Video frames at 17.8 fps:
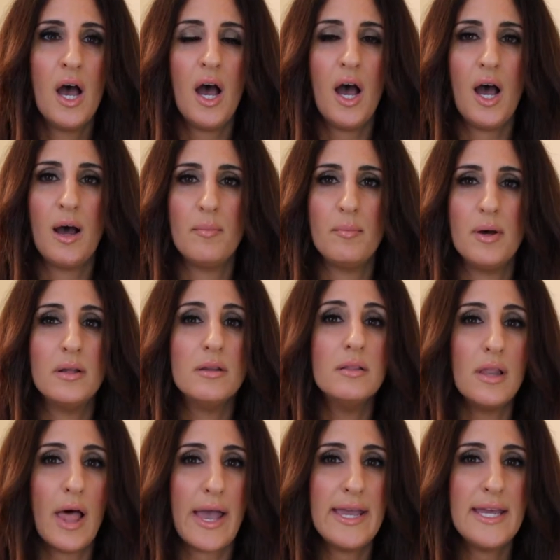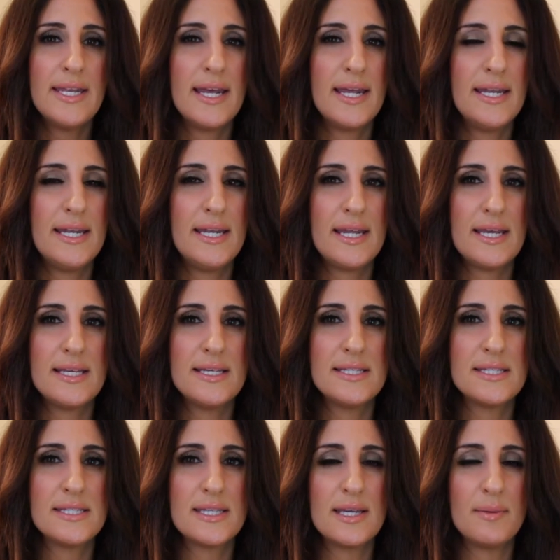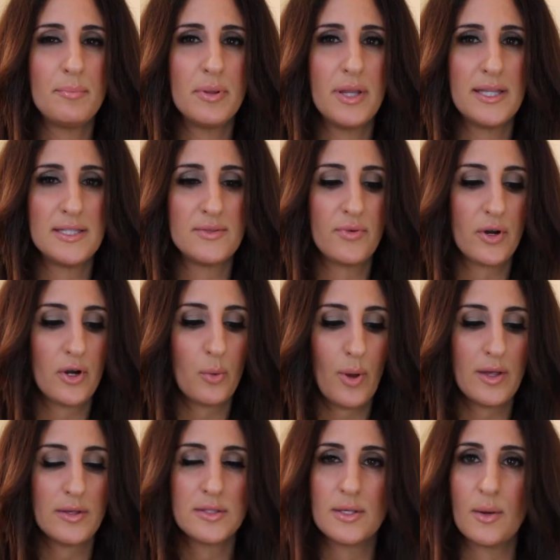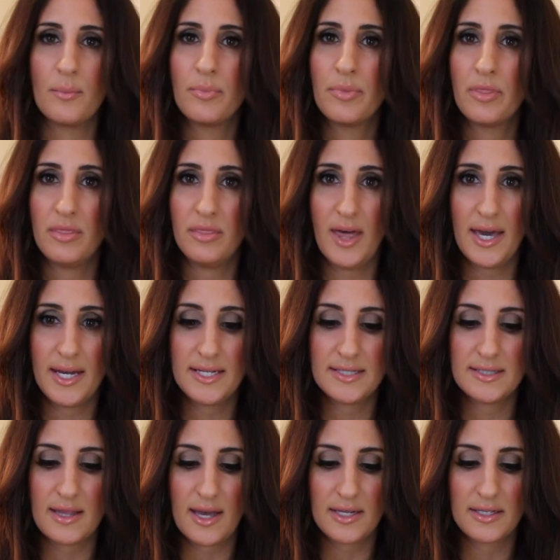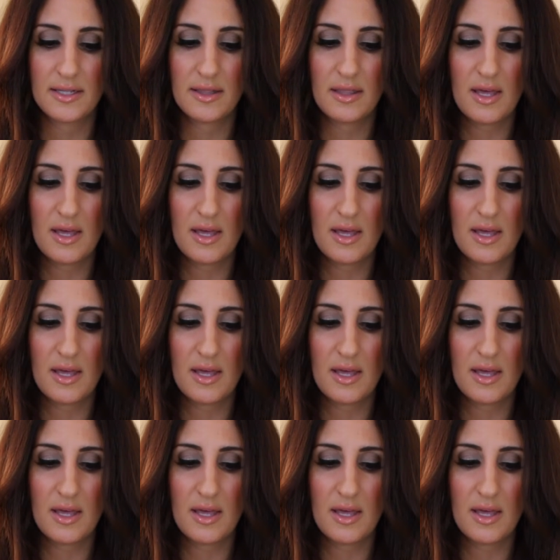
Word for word: um, light and it is, it blends very well. So that is that.